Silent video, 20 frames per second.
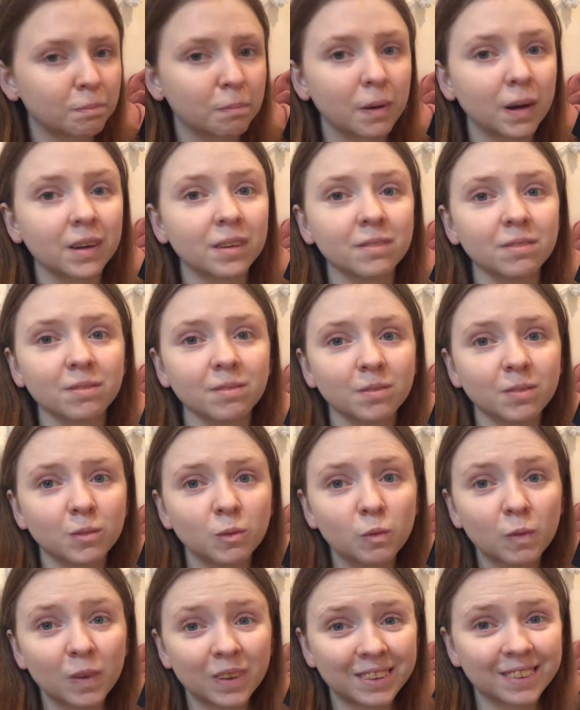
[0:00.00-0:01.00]
But
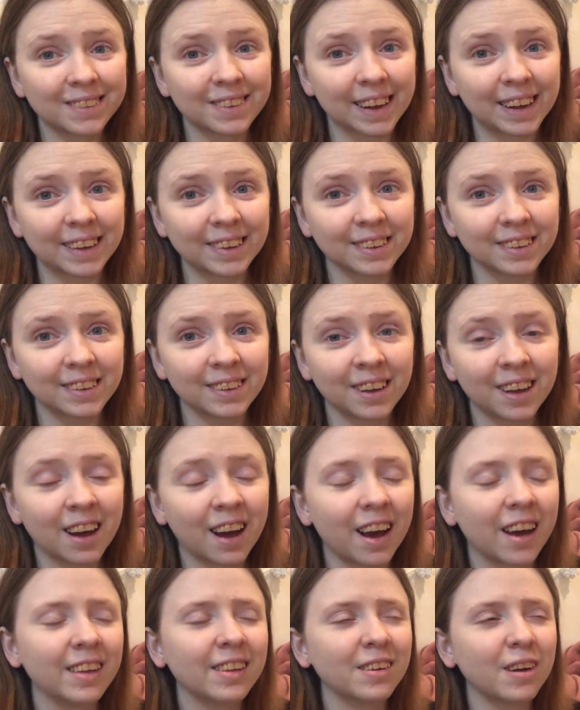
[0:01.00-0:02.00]
one day,
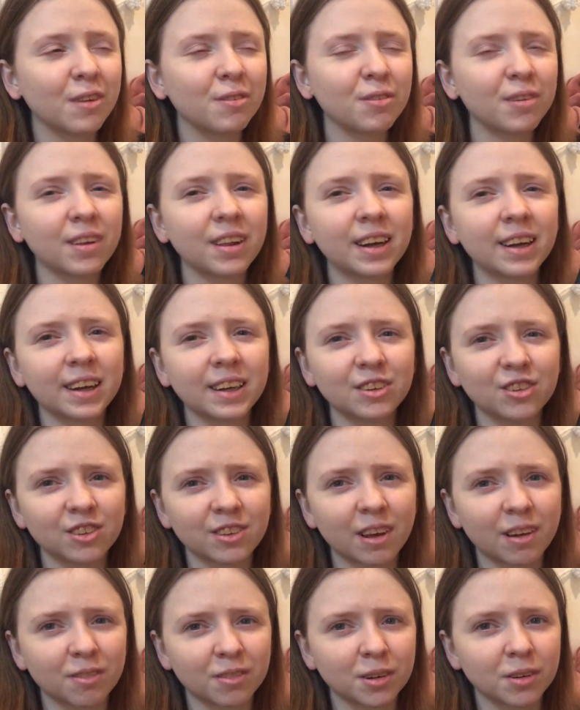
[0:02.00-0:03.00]
I feel like I
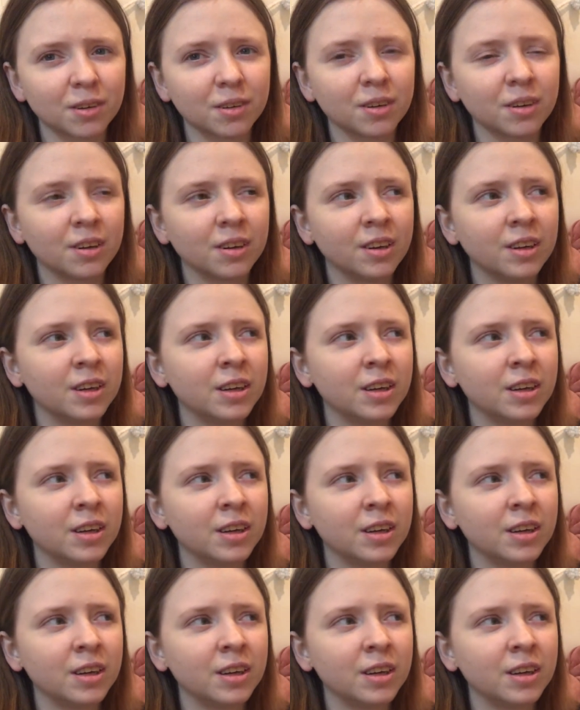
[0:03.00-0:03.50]
just have to